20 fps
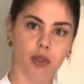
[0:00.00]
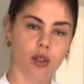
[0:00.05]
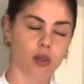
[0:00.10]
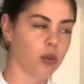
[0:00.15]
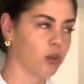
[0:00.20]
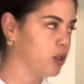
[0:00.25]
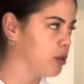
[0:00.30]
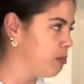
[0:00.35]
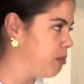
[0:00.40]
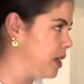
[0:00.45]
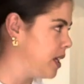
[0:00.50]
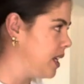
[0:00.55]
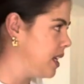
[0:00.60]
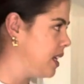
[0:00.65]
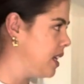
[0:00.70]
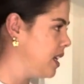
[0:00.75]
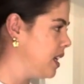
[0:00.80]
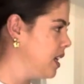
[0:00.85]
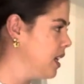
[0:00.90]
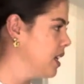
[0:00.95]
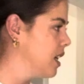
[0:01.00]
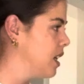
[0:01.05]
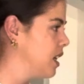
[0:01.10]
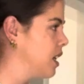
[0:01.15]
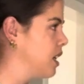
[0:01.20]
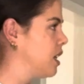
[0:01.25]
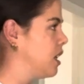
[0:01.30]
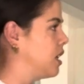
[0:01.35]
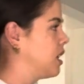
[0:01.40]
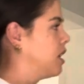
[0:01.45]
would be
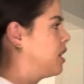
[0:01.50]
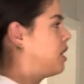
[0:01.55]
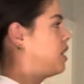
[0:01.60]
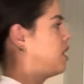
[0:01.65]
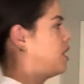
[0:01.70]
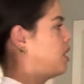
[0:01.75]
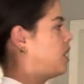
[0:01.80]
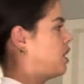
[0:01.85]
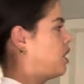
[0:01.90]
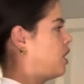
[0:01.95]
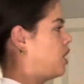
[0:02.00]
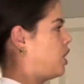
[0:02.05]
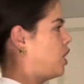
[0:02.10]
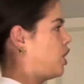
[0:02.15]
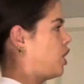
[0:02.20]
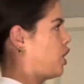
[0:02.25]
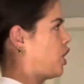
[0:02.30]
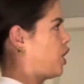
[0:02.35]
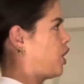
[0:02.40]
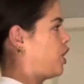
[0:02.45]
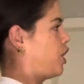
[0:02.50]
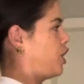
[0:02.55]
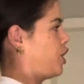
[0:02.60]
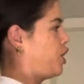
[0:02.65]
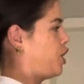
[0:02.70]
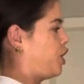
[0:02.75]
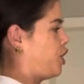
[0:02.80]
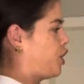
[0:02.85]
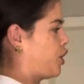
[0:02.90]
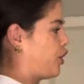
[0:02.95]
the
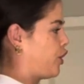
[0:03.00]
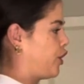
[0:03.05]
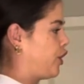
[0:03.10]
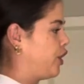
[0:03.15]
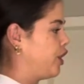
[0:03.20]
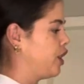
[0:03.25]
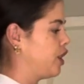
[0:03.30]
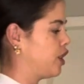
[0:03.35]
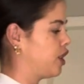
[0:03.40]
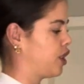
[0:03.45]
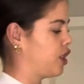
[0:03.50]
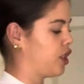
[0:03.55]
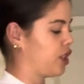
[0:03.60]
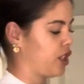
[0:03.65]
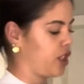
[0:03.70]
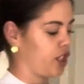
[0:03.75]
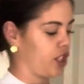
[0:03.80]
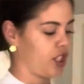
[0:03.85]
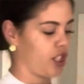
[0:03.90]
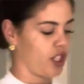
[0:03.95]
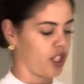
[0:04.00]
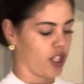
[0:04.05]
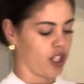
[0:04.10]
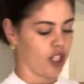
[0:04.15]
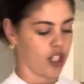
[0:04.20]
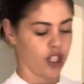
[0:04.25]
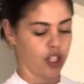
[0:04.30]
shirts.